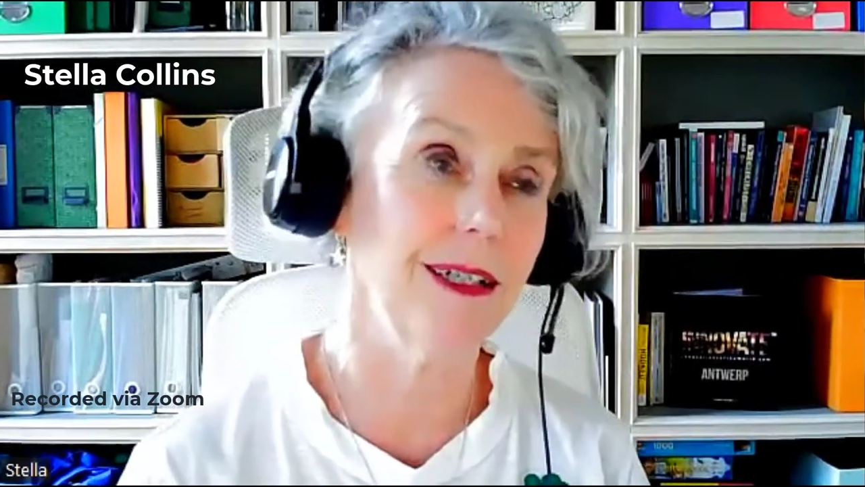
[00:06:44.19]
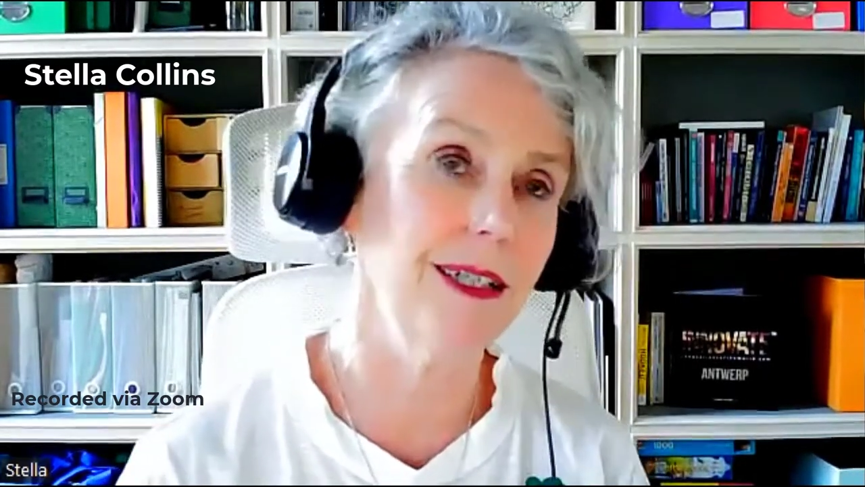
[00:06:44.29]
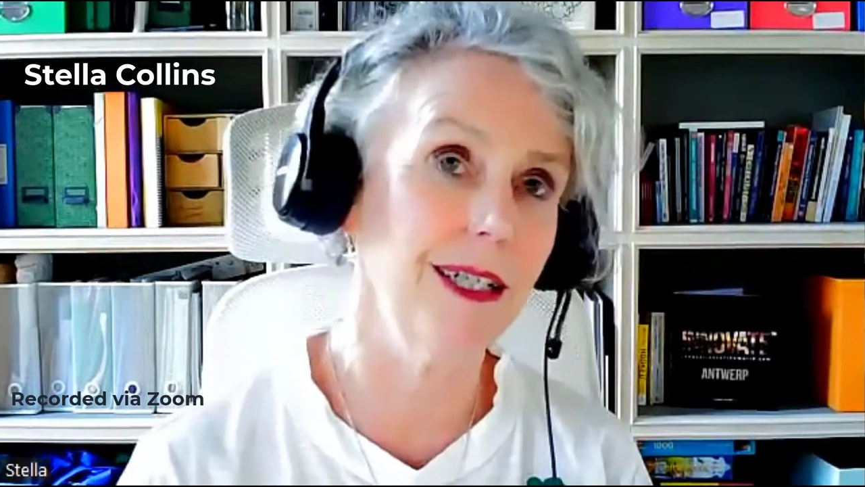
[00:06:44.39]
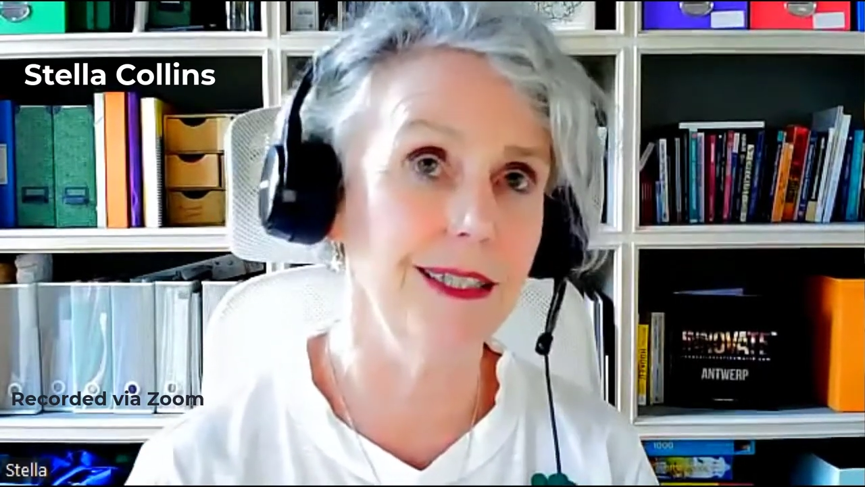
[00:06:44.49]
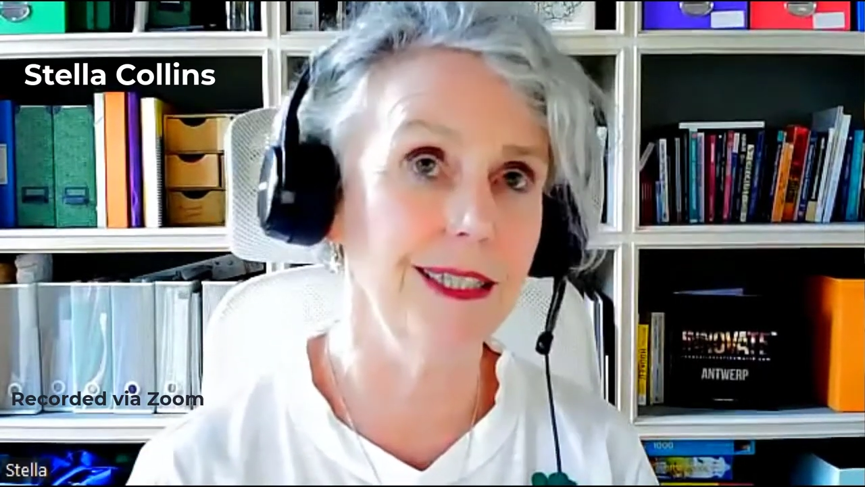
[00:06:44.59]
a,
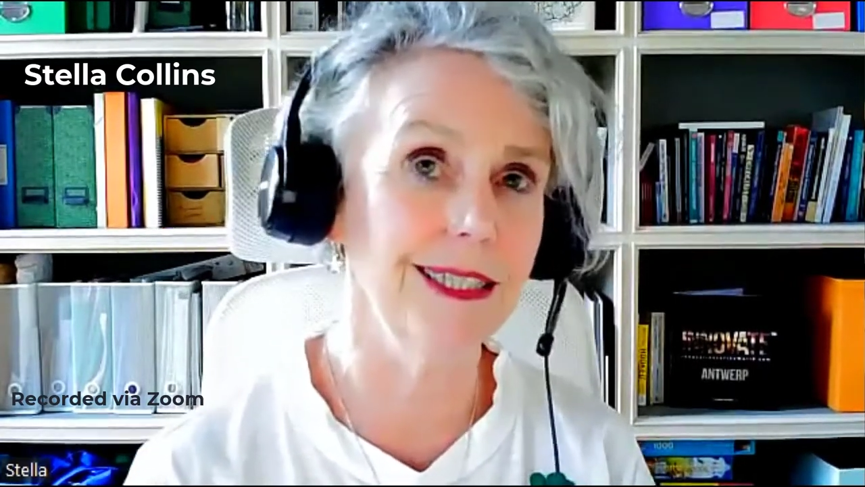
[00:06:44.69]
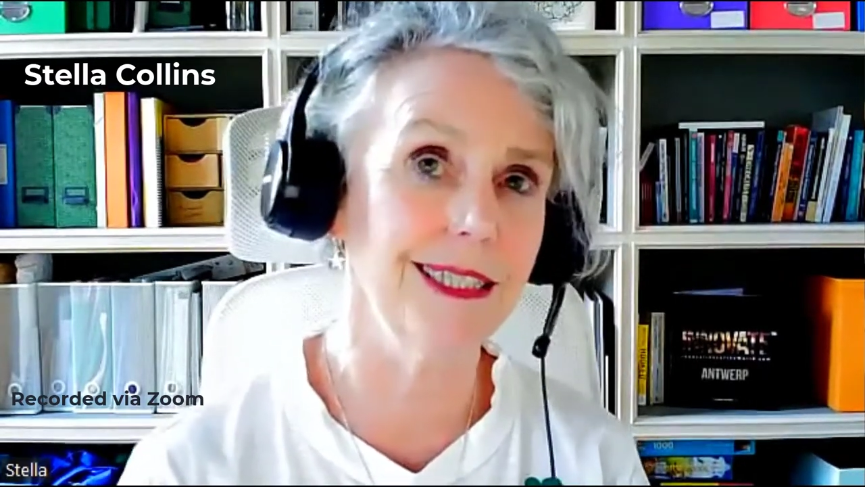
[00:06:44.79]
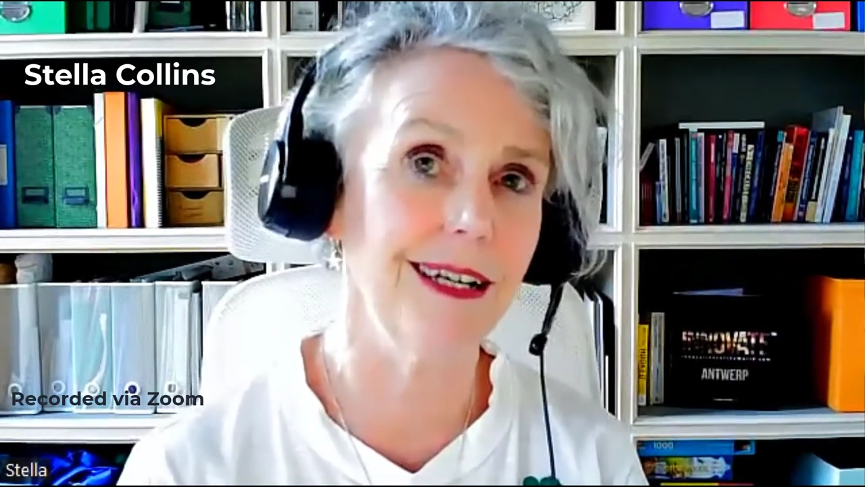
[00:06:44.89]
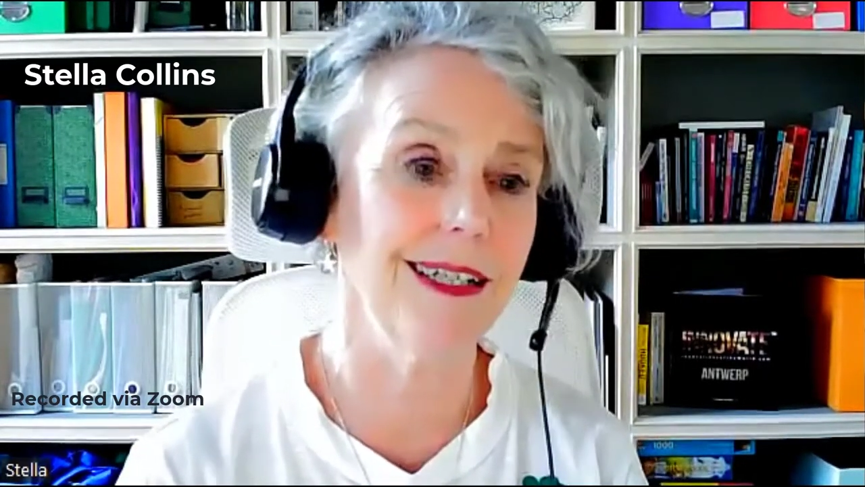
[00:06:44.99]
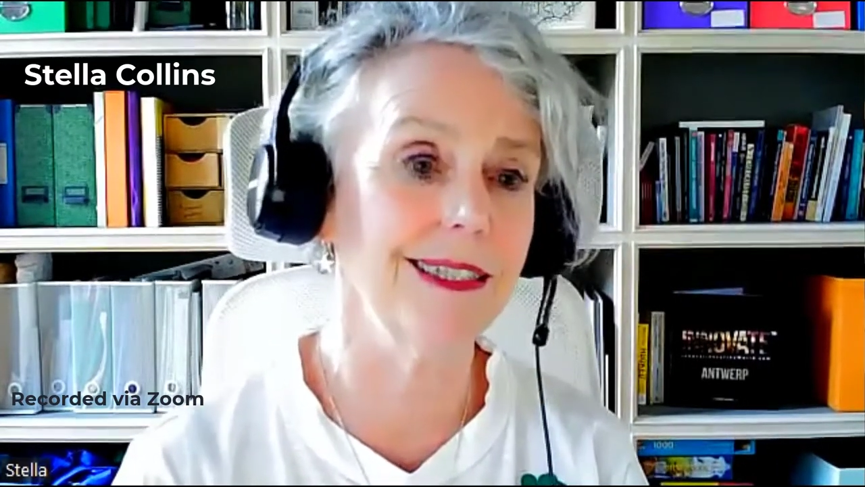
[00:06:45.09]
learning
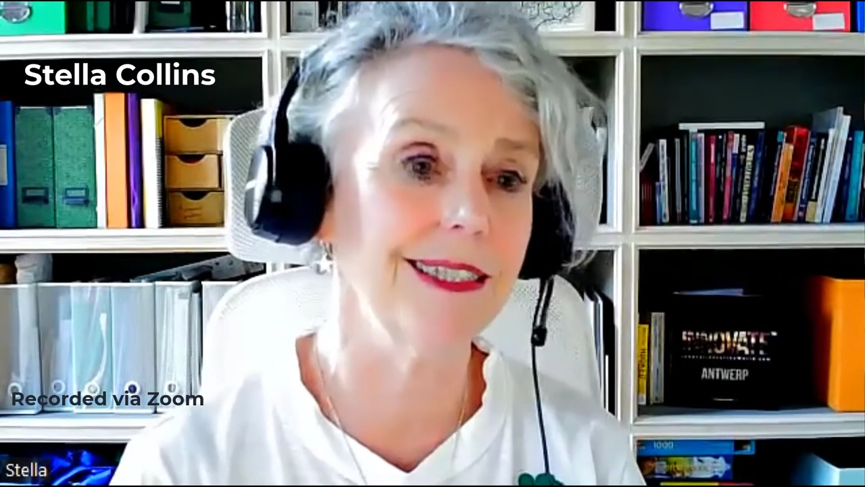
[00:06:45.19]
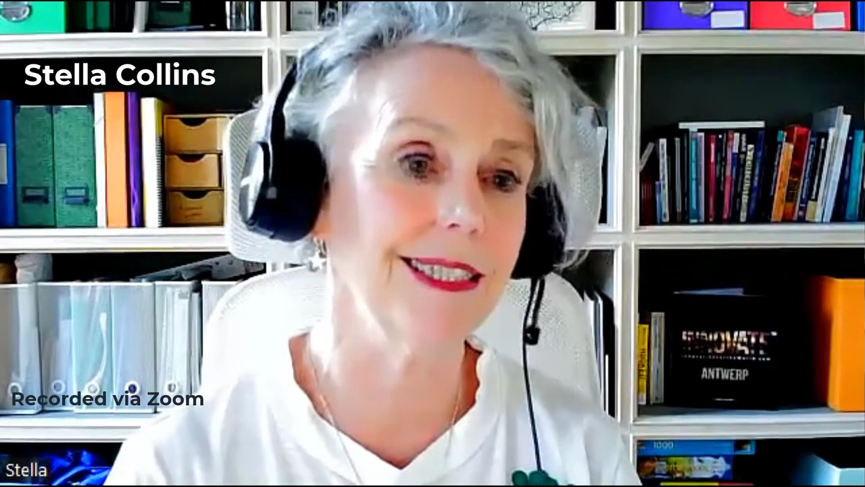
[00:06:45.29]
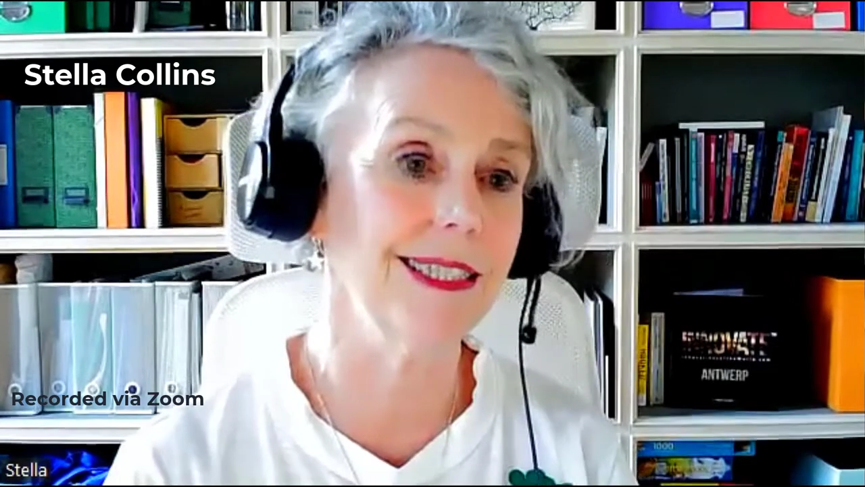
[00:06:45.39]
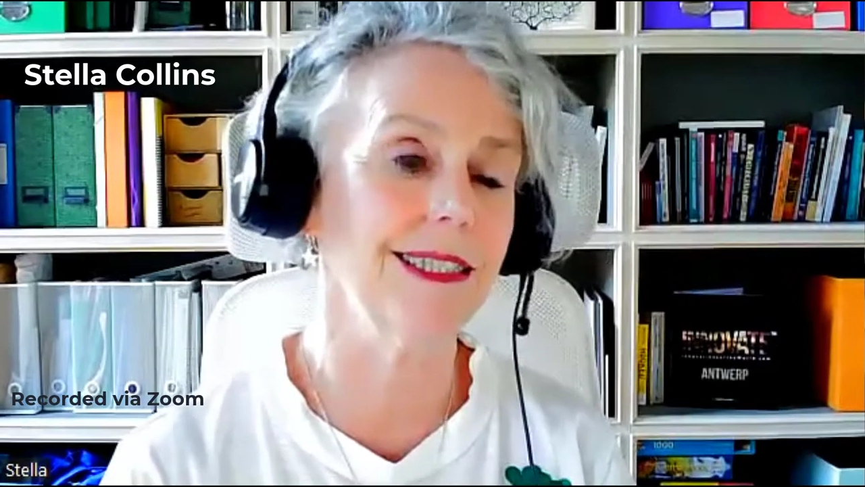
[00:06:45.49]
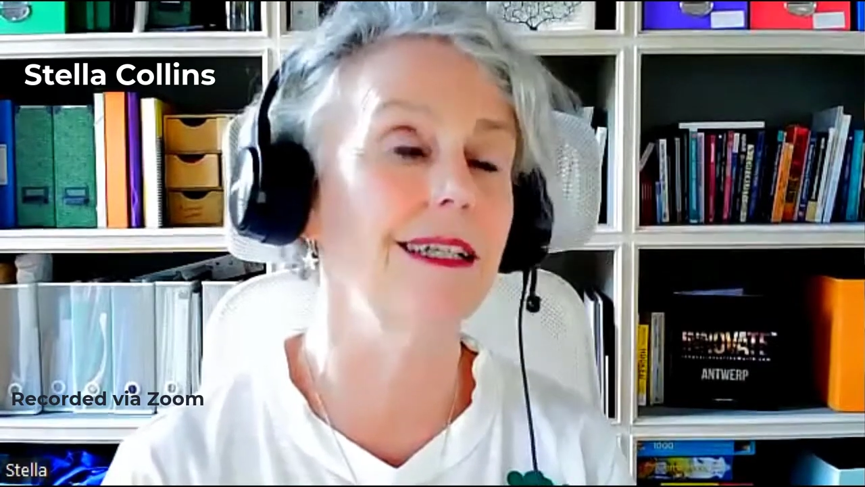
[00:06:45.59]
design assist,